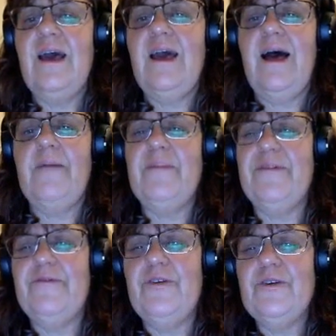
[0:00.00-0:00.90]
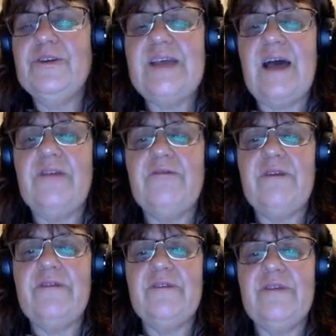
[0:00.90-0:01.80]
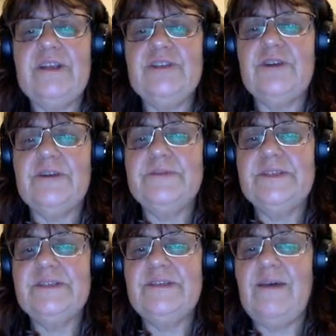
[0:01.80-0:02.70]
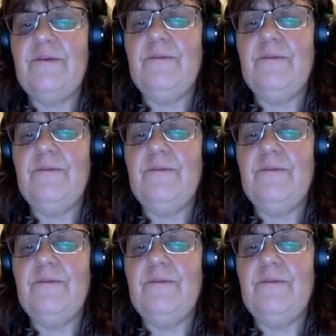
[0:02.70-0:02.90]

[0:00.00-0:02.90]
The firs, the other evergreen shrubs, they're